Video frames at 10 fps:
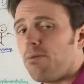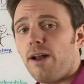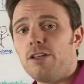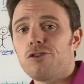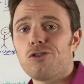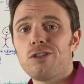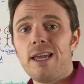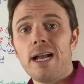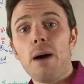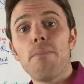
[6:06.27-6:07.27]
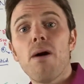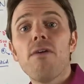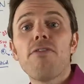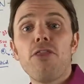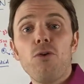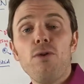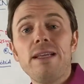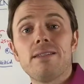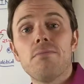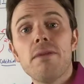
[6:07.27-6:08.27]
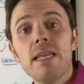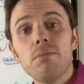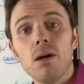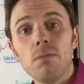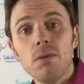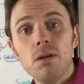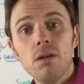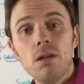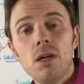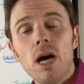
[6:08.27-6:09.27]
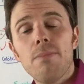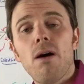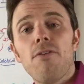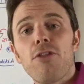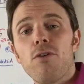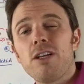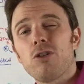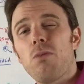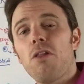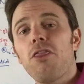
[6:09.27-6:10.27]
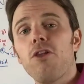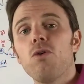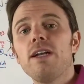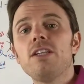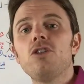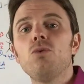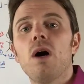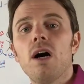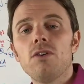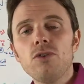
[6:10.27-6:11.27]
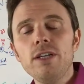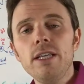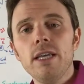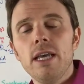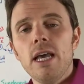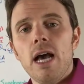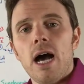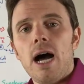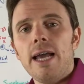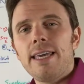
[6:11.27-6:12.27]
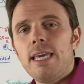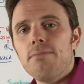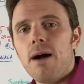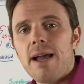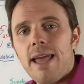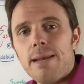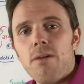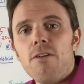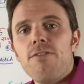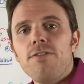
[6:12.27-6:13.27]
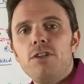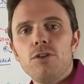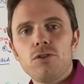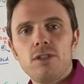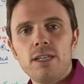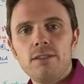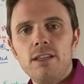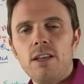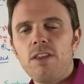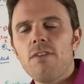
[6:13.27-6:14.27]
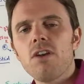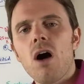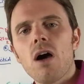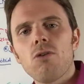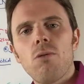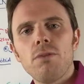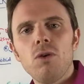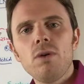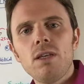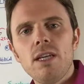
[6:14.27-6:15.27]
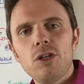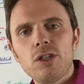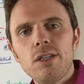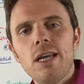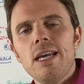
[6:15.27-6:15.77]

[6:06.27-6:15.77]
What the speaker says: ranges are saying above 30 is a minimum. Above 30, so about 30 to 100. I keep mine at about 50 or 60. And if you have an autoimmune condition,